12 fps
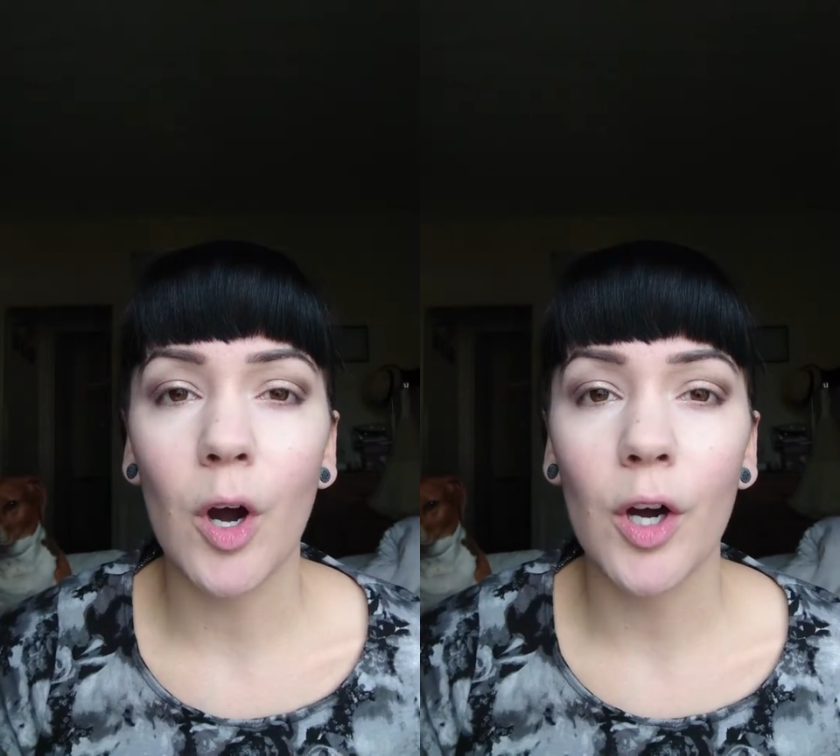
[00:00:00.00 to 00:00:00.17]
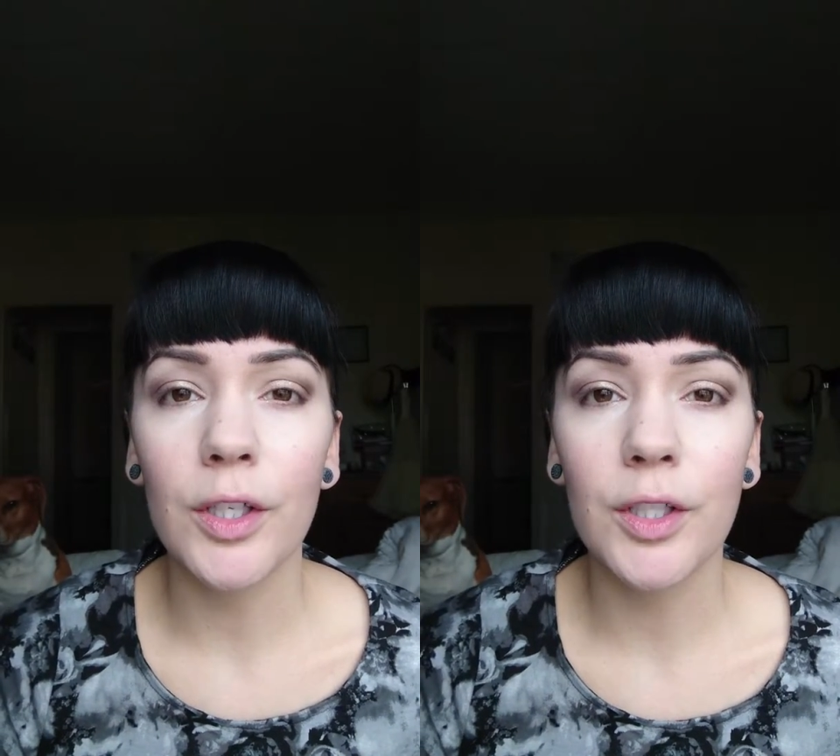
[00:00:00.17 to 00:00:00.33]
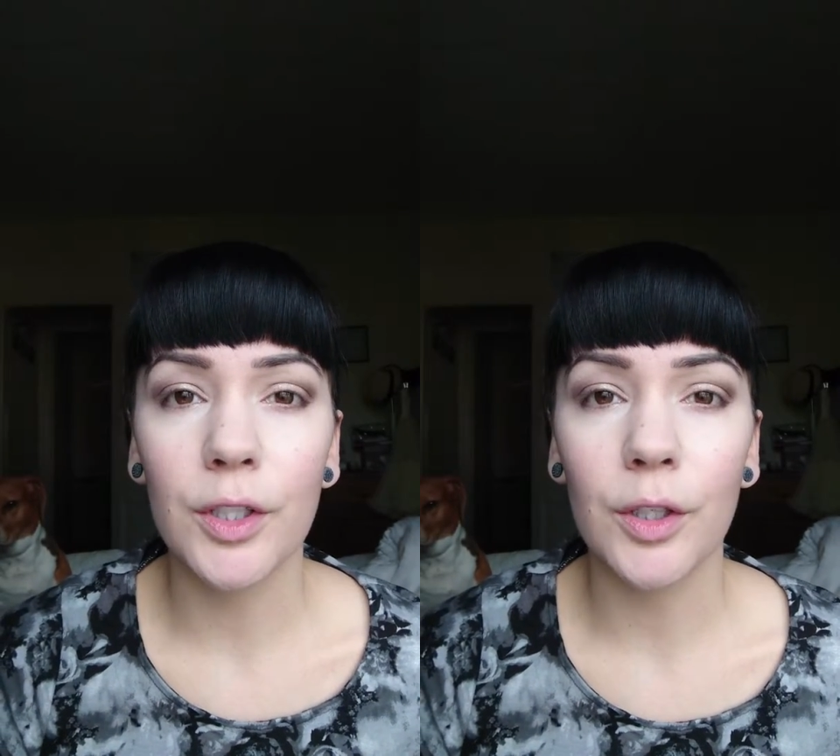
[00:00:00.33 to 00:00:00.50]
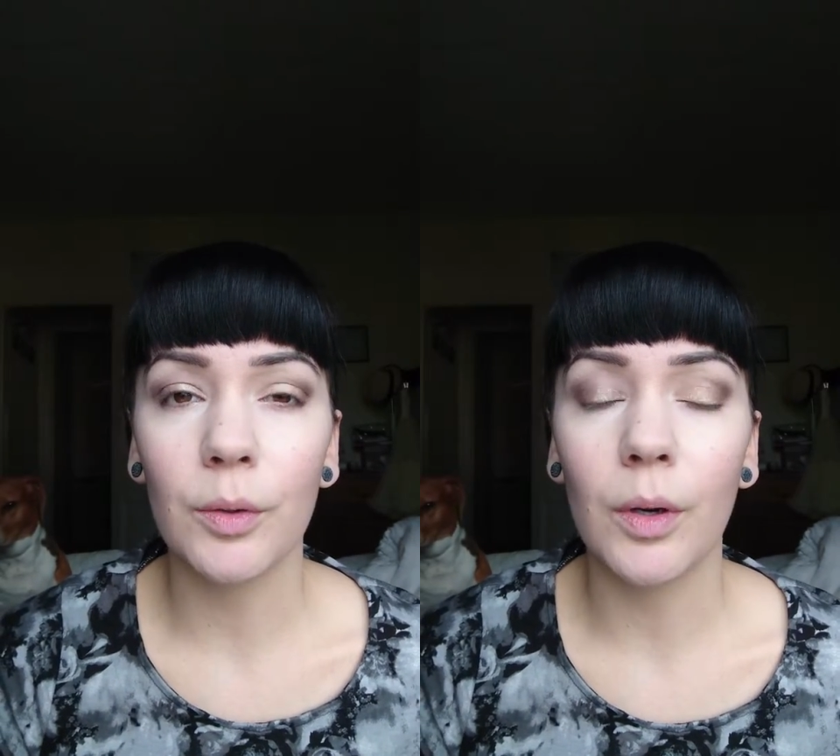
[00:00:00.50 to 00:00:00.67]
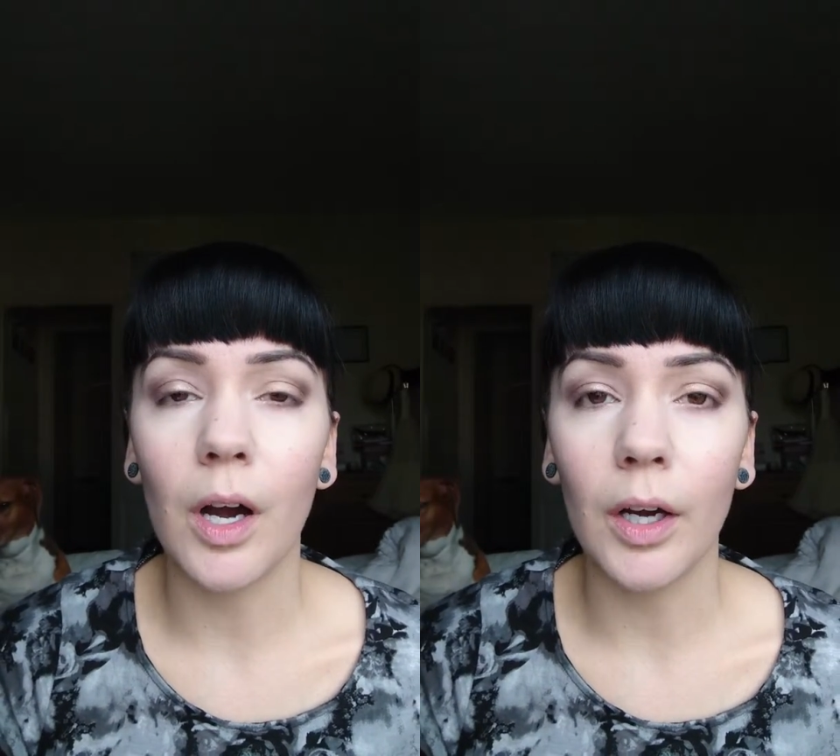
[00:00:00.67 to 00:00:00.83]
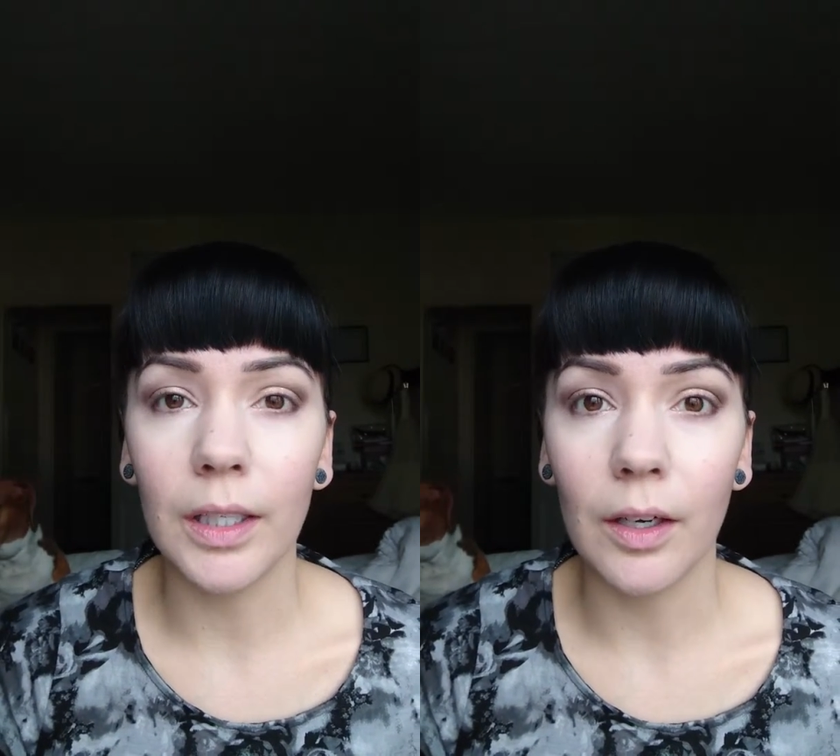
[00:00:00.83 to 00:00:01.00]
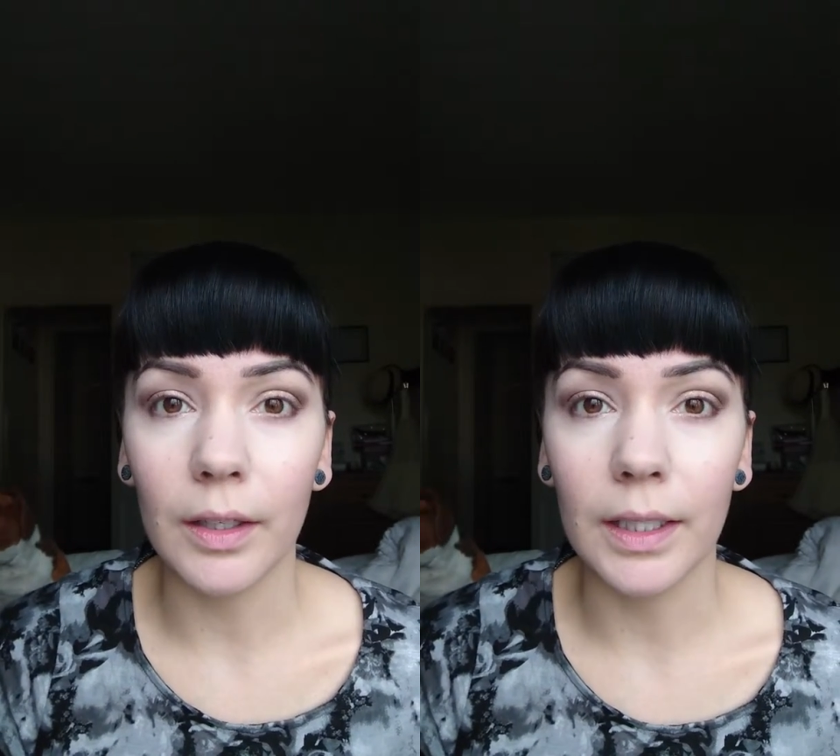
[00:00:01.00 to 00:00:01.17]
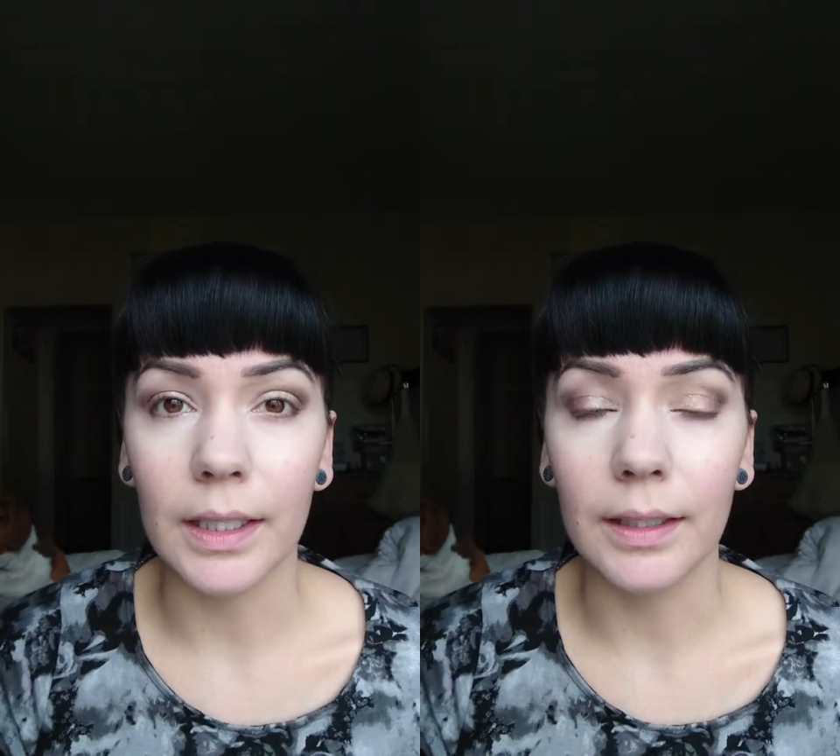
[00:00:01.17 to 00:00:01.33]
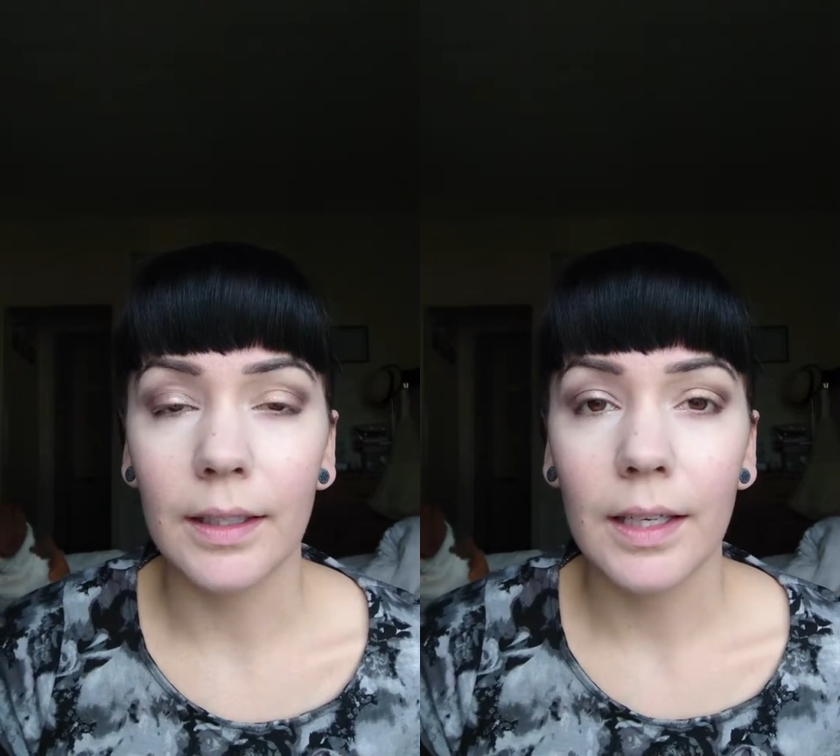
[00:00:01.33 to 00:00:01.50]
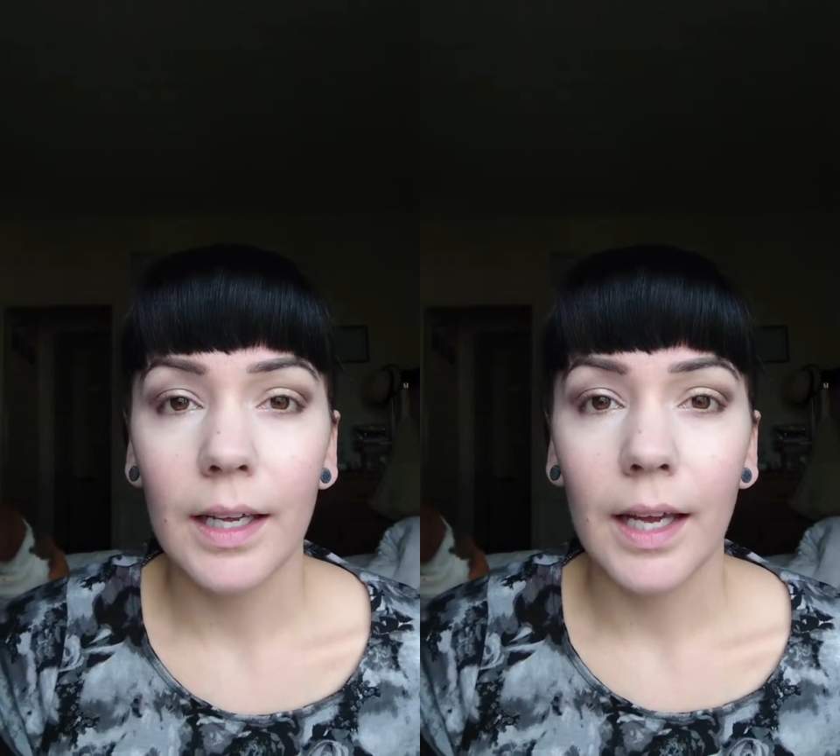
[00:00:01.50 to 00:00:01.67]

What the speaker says: I do eyeliner,